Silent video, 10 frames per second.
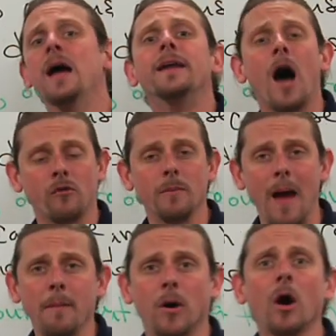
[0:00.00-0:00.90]
Now
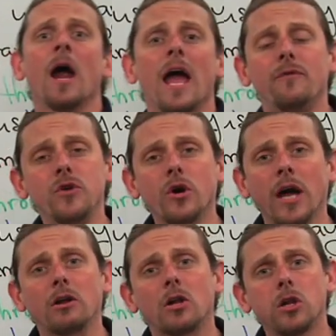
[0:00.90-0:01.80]
remember, if you
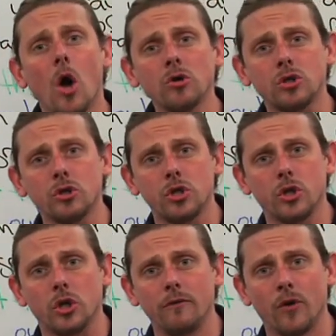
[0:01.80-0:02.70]
get closer to
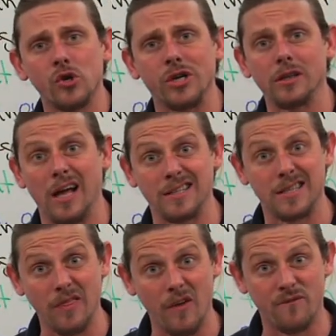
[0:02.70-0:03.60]
the converging lens
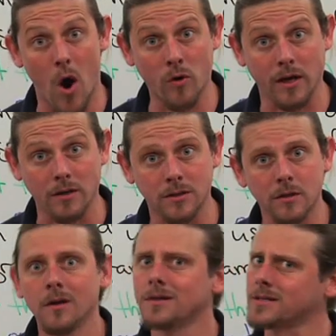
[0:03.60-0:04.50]
than the focus,
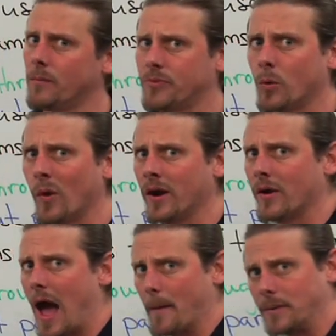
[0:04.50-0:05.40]
something weird
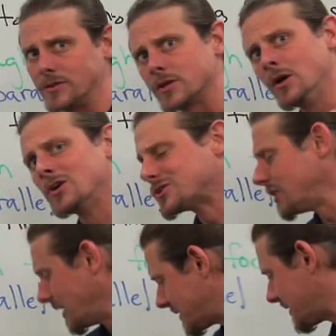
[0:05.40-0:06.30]
happens. So let's